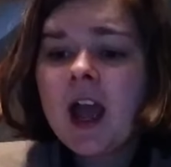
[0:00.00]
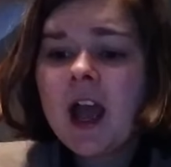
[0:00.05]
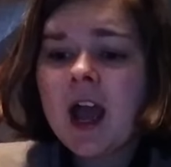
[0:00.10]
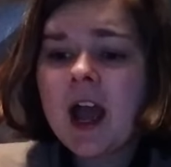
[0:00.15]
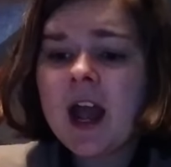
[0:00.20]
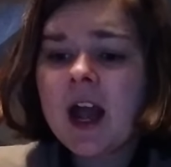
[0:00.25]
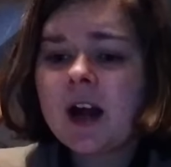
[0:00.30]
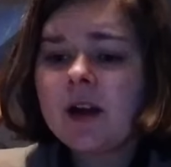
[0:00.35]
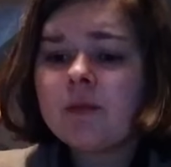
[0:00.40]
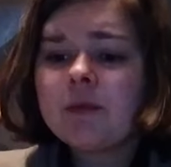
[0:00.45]

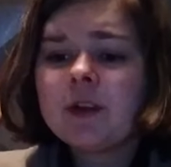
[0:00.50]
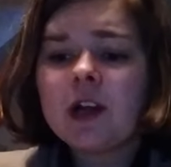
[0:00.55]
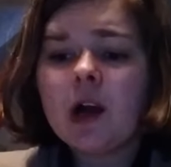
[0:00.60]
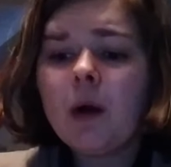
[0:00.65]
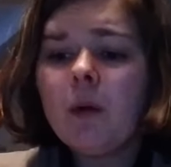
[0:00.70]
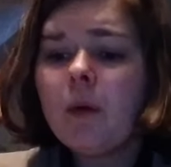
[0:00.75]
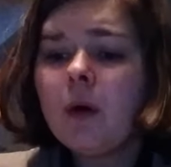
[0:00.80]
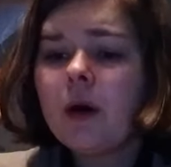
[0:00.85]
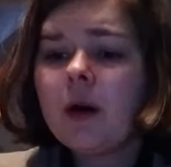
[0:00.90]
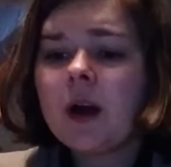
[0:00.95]
And we
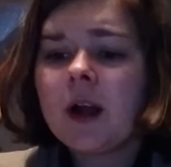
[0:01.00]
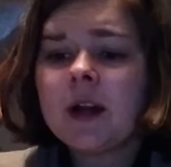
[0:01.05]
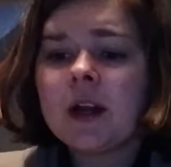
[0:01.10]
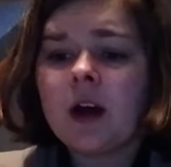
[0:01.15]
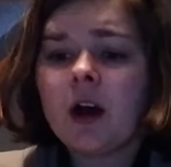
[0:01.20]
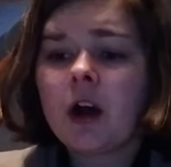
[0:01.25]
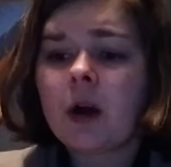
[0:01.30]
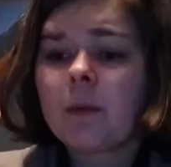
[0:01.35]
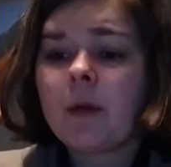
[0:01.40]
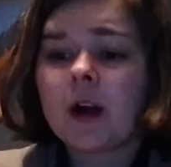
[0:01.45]
go on
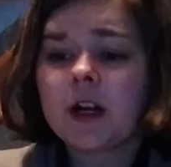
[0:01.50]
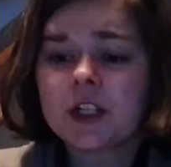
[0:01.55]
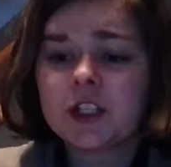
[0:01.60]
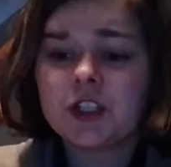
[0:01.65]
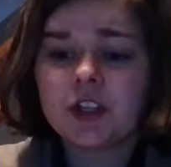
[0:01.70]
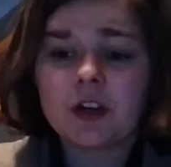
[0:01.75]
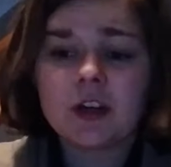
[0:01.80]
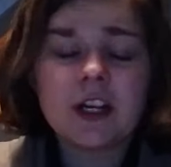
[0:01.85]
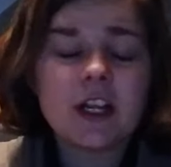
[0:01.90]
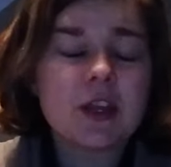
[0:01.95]
a harmonic
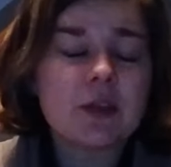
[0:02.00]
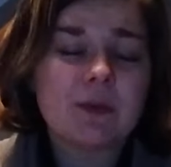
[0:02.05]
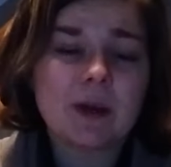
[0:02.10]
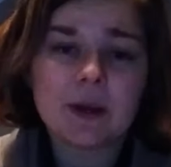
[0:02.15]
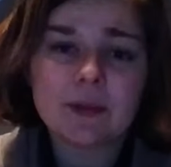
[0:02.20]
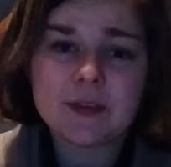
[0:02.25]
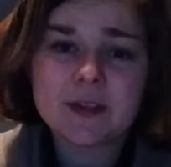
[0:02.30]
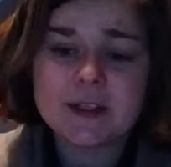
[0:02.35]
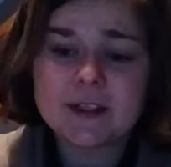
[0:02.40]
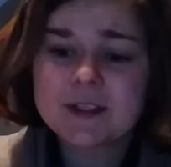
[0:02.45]
journey
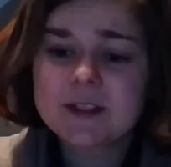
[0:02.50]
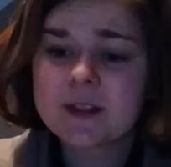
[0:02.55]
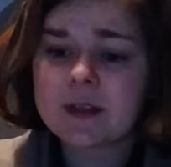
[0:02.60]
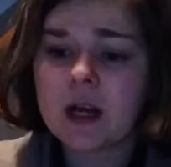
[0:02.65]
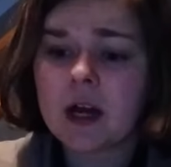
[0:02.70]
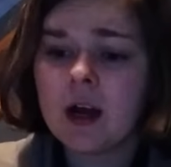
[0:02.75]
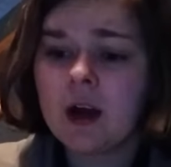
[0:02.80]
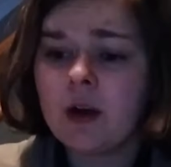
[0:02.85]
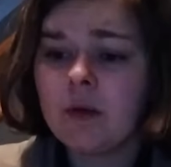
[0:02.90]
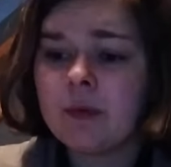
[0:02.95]
throughout this.
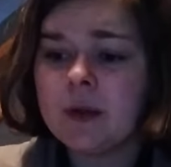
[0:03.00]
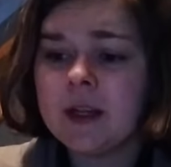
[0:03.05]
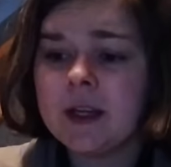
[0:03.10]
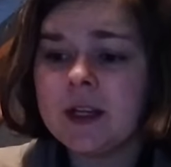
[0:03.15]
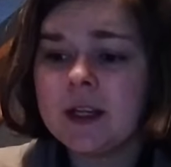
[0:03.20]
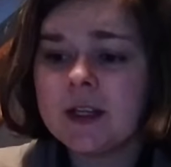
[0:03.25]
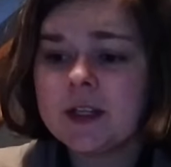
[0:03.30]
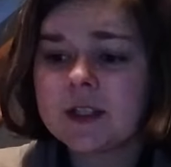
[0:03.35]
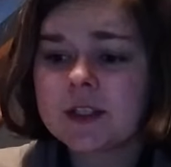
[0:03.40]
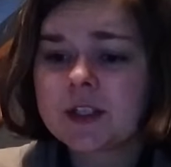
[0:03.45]

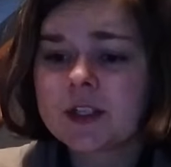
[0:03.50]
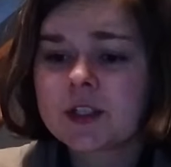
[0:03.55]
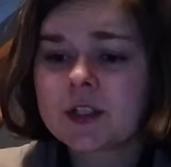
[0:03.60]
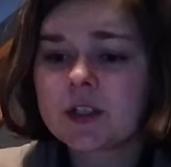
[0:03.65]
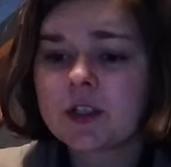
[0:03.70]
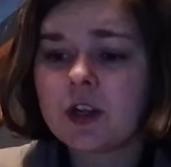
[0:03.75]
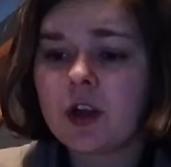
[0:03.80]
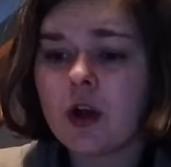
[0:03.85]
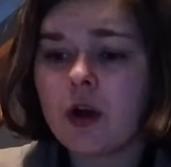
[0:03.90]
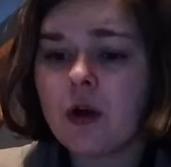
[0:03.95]
We
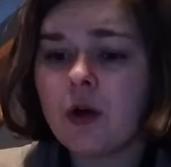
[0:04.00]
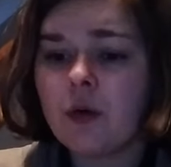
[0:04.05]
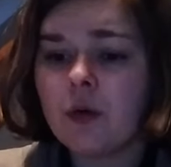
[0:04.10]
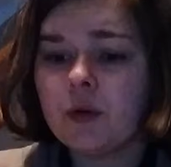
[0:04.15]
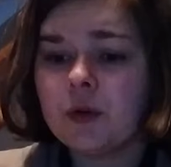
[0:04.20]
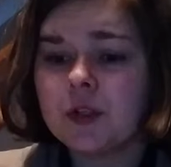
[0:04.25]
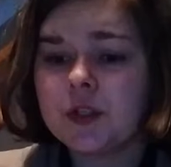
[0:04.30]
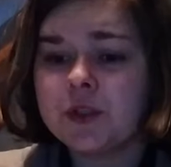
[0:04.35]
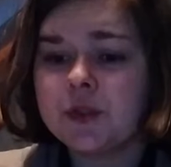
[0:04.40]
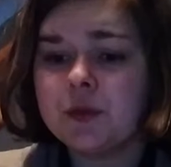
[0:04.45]

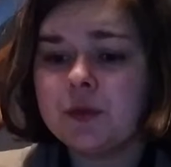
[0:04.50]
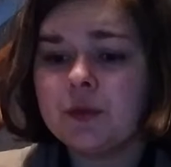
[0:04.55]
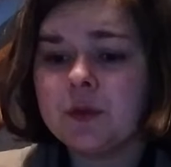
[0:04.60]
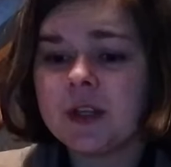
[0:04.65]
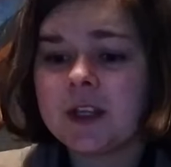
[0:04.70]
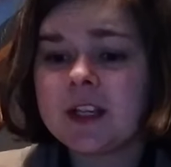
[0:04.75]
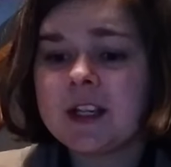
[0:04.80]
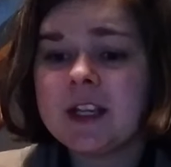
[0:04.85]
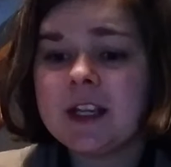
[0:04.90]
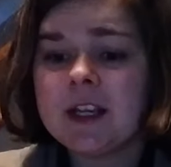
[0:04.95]
go to
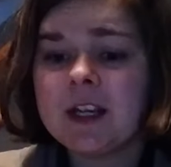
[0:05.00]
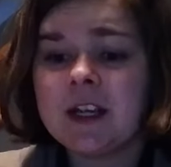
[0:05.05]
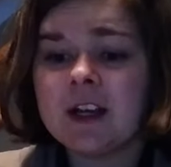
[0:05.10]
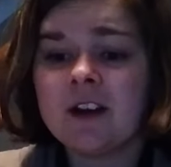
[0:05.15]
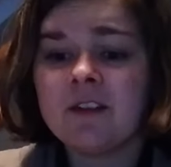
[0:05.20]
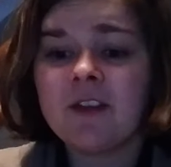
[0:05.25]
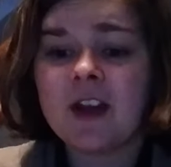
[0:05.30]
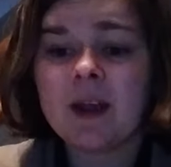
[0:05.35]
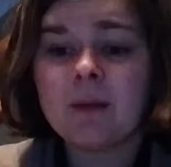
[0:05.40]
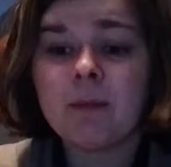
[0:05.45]
the key
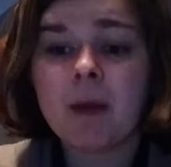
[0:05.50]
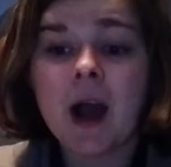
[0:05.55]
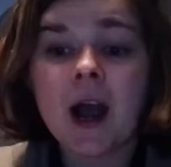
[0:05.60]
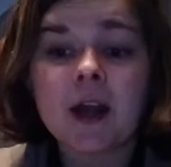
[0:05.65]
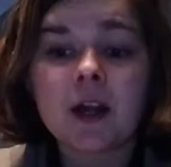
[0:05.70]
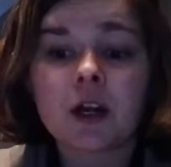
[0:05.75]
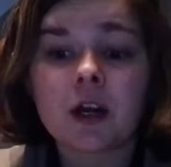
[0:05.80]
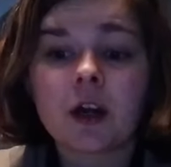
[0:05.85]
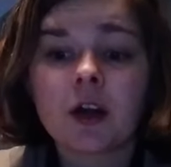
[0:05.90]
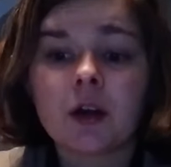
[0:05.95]
of A
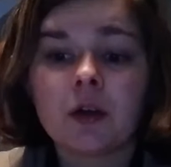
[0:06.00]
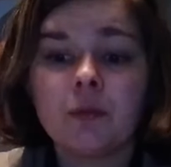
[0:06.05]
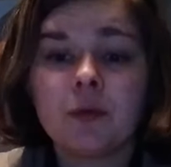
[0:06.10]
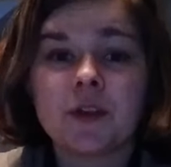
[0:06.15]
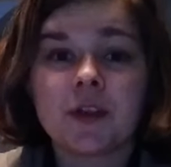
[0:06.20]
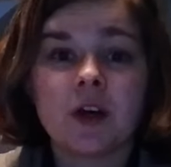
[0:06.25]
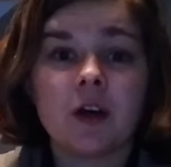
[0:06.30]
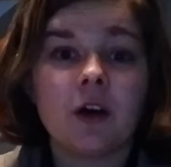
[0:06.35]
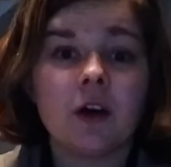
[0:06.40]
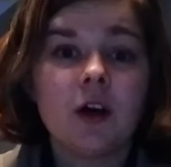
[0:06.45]
minor
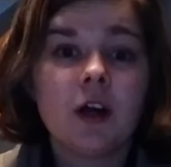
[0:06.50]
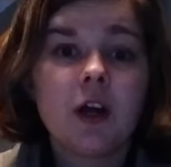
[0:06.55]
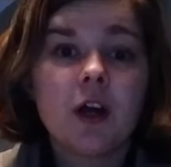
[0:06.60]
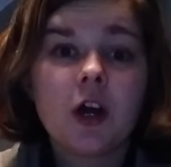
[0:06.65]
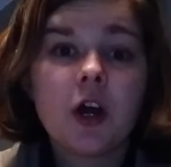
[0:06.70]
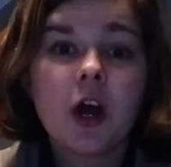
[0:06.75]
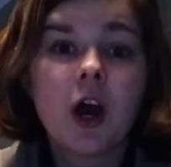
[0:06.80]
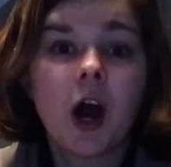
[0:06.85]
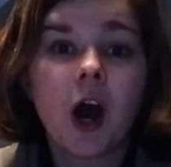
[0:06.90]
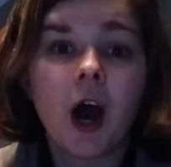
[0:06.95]
with a
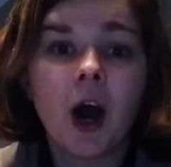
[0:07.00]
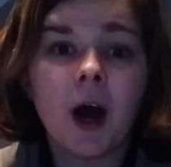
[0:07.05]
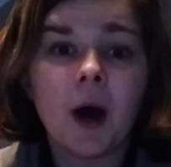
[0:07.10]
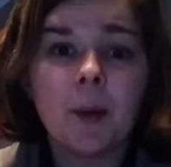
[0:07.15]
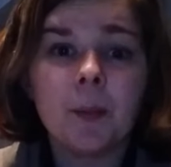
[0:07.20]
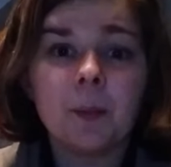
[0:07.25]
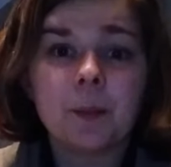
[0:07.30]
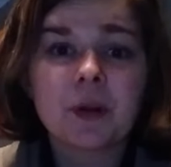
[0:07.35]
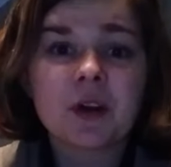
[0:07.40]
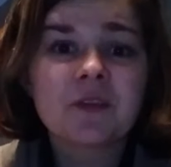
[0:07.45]

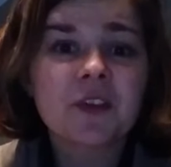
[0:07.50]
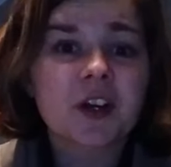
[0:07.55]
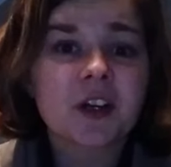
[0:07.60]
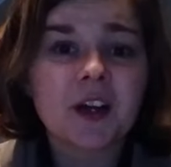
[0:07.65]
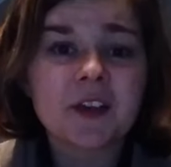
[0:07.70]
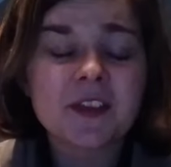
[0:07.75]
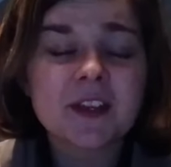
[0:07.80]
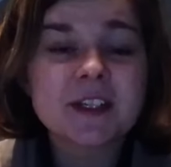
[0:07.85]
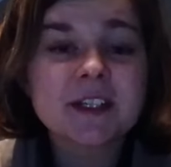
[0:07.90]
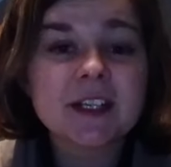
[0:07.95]
perfect
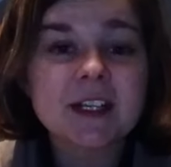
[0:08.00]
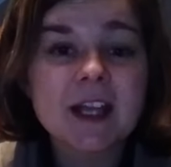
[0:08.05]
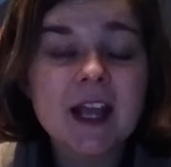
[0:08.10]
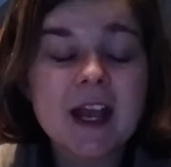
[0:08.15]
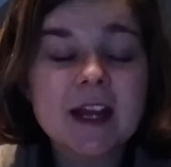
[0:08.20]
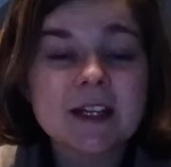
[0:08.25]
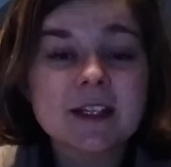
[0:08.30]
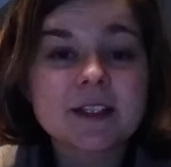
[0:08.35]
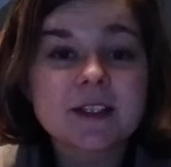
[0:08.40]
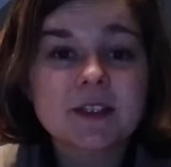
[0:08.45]
authentic
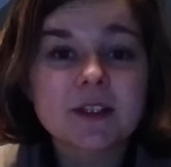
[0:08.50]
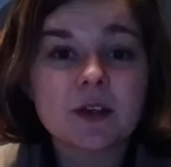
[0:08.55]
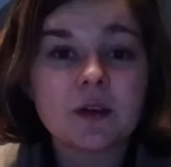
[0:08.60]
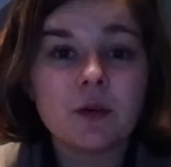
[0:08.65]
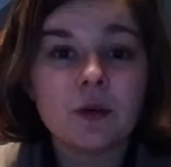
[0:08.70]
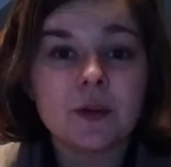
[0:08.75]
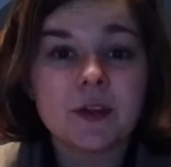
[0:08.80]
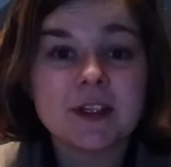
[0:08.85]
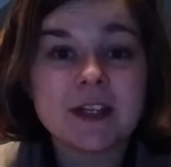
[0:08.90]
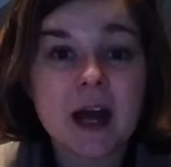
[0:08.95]
cadence
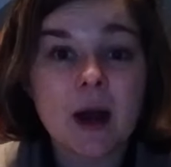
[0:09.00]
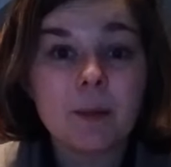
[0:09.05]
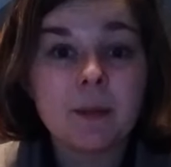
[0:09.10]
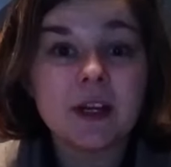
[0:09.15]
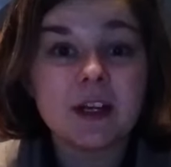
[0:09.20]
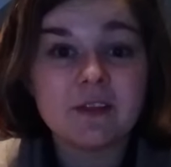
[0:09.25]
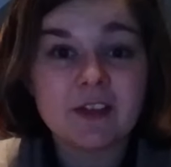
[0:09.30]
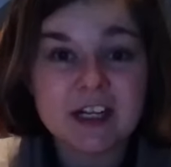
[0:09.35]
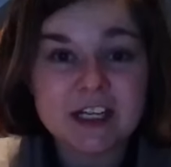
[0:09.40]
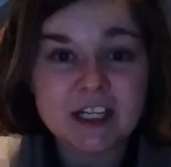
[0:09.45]
on the
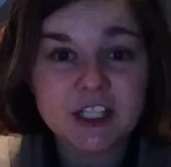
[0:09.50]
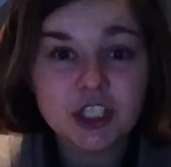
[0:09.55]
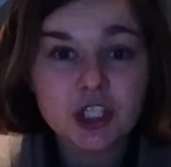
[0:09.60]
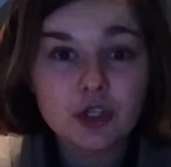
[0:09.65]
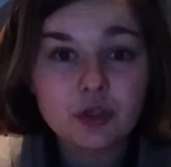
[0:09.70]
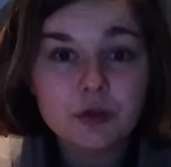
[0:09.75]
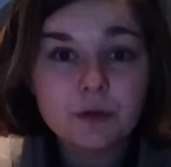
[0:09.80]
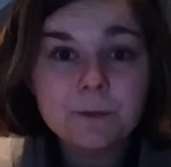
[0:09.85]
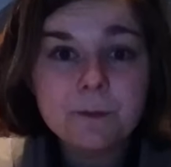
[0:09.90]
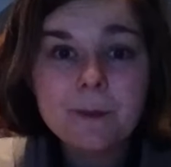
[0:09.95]
downbeat of
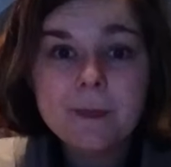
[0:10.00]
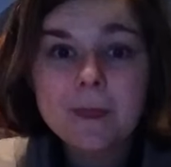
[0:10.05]
82.